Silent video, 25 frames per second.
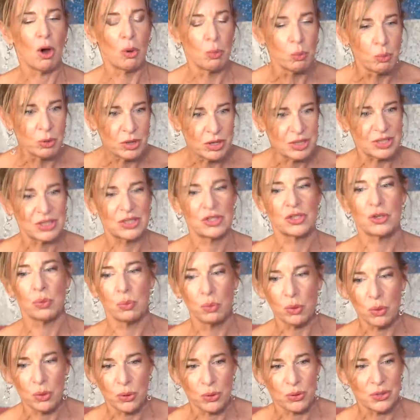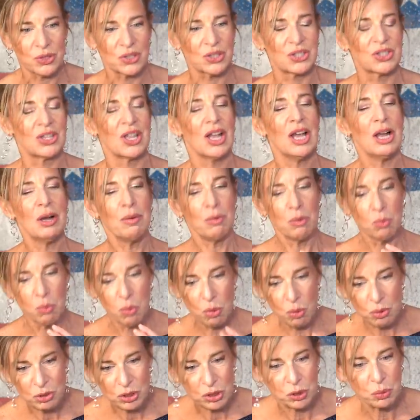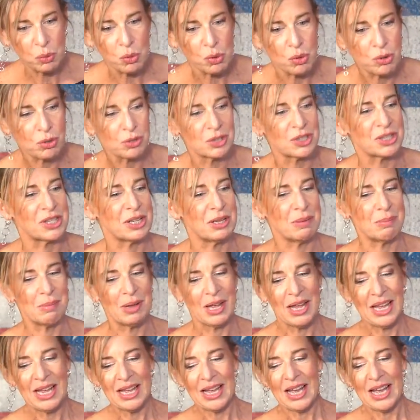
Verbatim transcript: onwards, towards, we walk towards them.